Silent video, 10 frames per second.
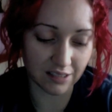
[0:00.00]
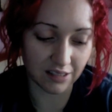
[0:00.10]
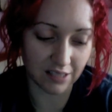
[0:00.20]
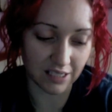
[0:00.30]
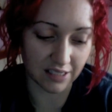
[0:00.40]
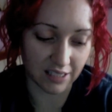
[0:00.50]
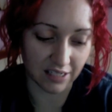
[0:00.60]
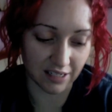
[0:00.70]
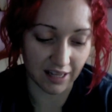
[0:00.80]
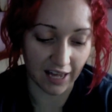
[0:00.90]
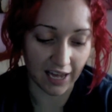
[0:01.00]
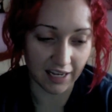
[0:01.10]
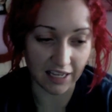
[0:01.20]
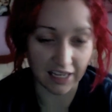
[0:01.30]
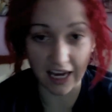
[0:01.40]
season that
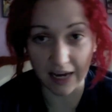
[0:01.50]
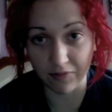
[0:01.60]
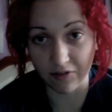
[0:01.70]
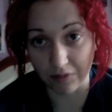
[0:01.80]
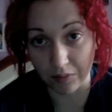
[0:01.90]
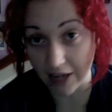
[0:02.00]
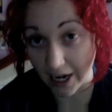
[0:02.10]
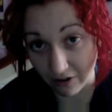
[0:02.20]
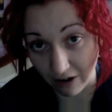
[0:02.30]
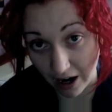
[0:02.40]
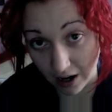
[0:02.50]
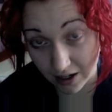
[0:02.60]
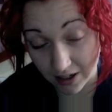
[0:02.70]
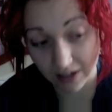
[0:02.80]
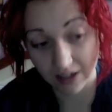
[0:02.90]
he came from the Black
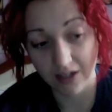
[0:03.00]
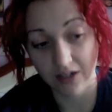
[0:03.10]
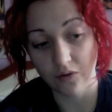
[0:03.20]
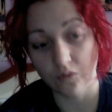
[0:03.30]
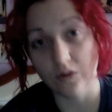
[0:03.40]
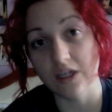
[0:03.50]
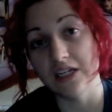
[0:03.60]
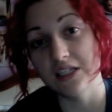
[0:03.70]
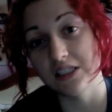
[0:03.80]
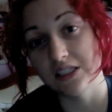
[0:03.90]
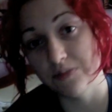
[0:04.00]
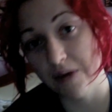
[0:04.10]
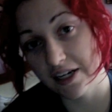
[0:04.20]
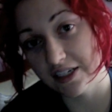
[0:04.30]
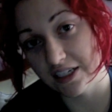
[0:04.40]
Rock. We
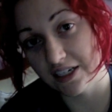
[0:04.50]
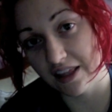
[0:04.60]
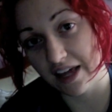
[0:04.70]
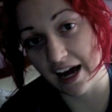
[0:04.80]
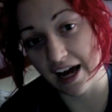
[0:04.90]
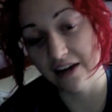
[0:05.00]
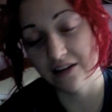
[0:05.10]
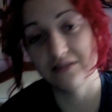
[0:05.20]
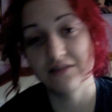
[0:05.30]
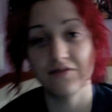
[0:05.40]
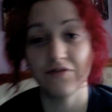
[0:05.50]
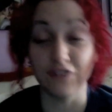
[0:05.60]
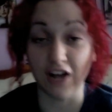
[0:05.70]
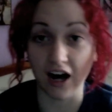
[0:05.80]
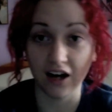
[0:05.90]
suspected that
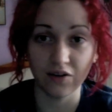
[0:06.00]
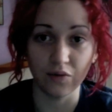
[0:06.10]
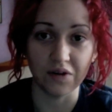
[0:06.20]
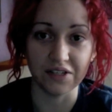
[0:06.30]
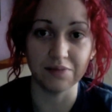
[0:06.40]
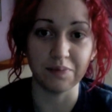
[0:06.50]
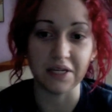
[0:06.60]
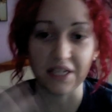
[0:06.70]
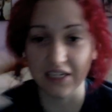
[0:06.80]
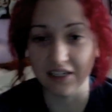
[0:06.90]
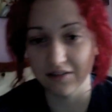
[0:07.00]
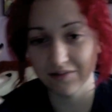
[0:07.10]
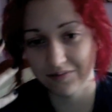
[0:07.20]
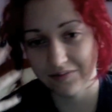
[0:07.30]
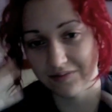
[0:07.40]
Flock was being
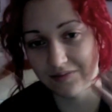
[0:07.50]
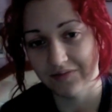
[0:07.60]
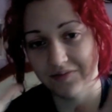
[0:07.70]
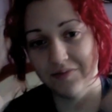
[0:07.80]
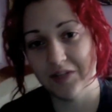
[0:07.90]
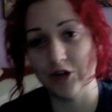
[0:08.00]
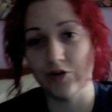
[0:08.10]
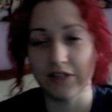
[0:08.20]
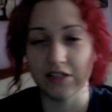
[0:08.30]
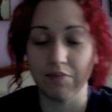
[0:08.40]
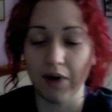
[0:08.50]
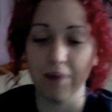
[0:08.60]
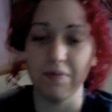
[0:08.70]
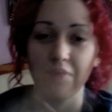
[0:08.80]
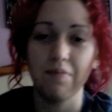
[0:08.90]
used as a
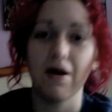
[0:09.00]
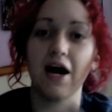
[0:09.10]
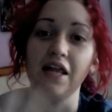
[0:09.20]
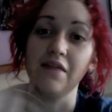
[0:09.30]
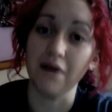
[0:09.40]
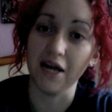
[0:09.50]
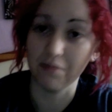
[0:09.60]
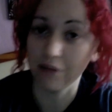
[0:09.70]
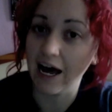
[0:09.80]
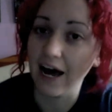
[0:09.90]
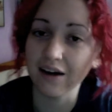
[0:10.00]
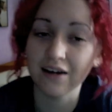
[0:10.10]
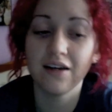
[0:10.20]
puppet by the Man in Black,